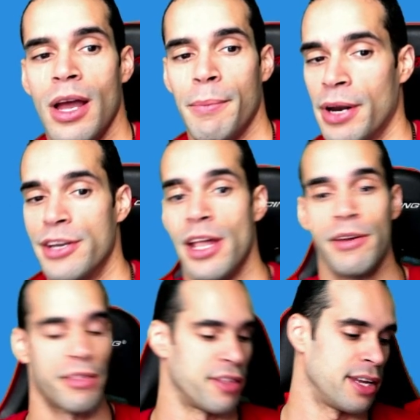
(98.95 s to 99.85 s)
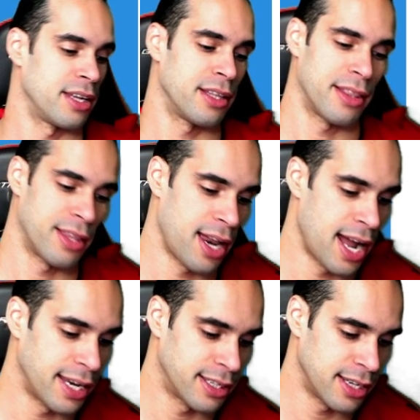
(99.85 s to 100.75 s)
But another thing that
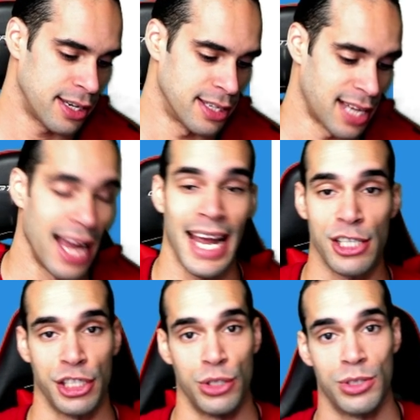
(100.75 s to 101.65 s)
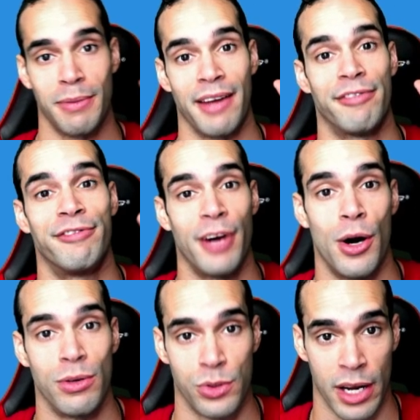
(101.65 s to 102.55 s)
I did is I actually used my
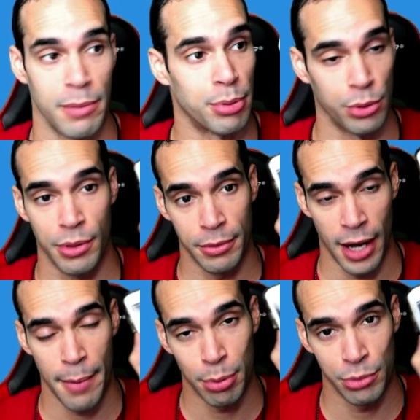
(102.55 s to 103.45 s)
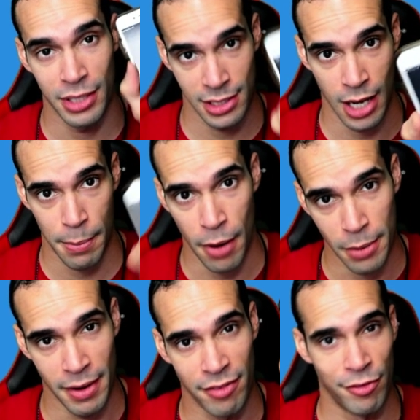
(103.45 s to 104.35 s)
phone. So I pulled this up on
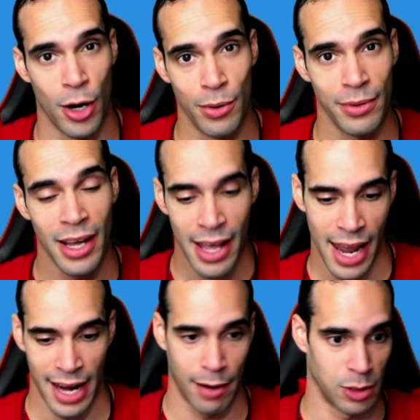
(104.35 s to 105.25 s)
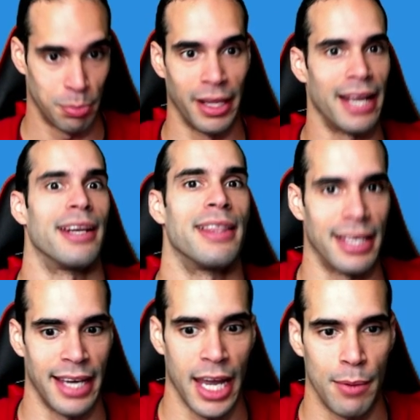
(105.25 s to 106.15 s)
my phone, and I was playing in the
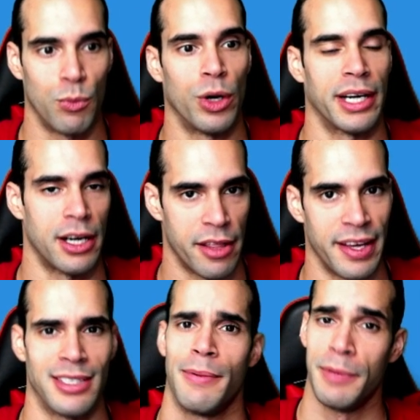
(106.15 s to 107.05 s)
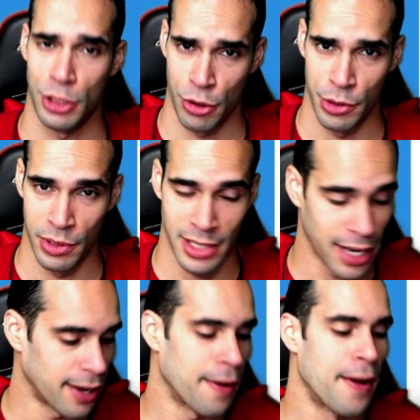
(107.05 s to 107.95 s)
game, working on the things I'm gonna be showing you in a second.